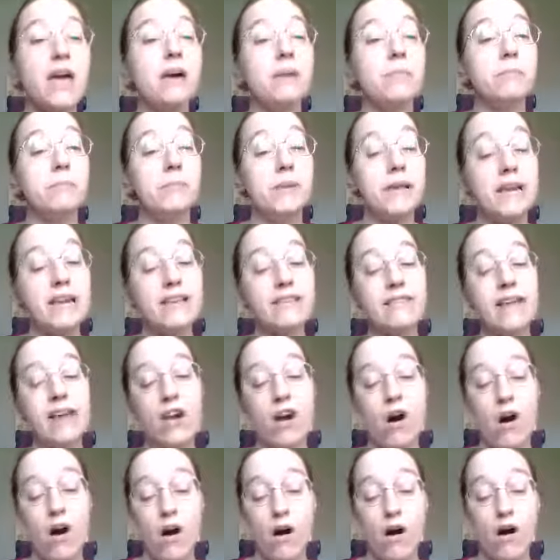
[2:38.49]
meaning that
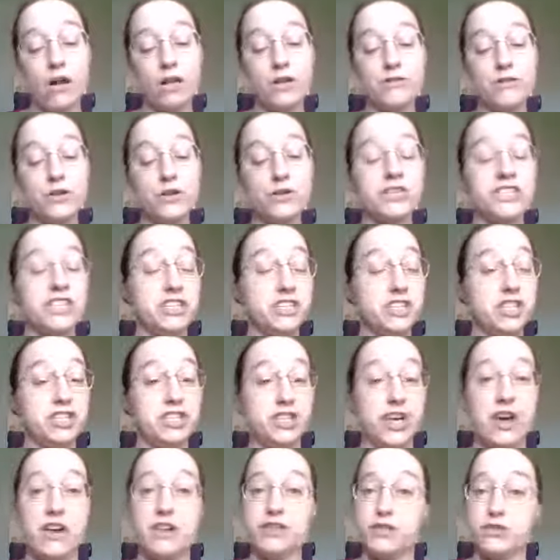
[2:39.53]
all of your
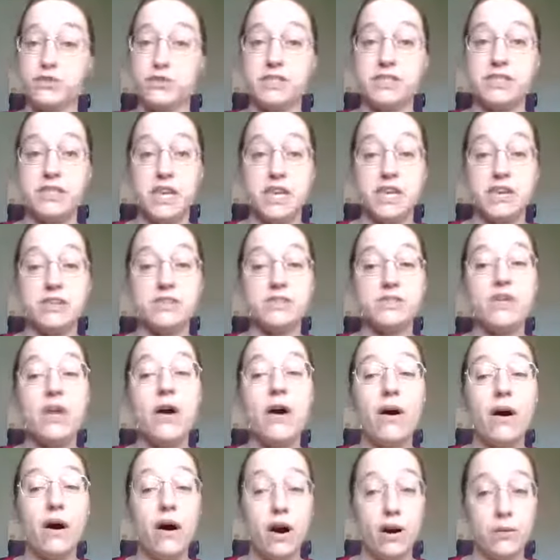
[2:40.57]
digitized receipts
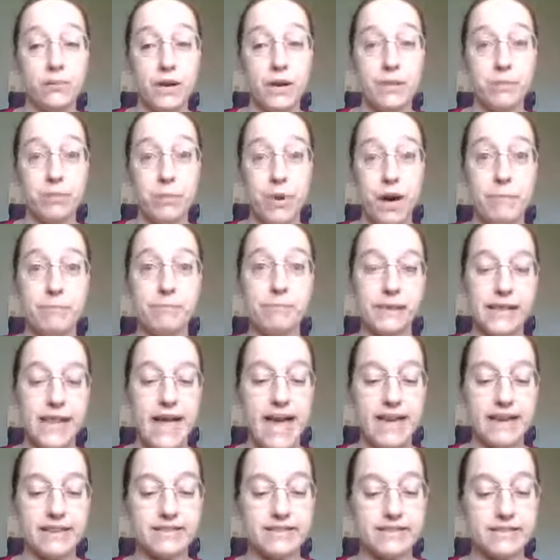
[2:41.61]
are in one
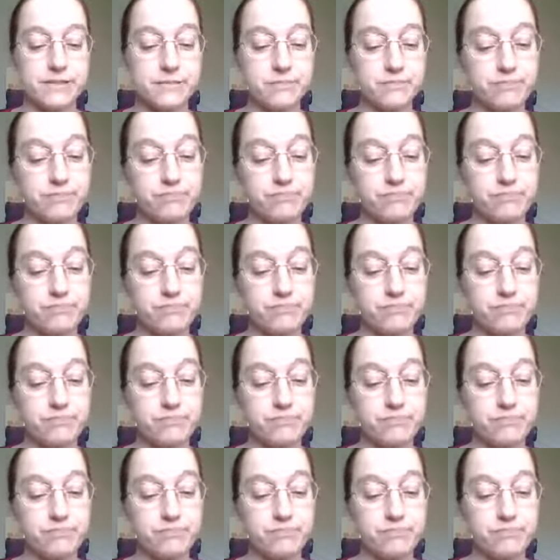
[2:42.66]
place.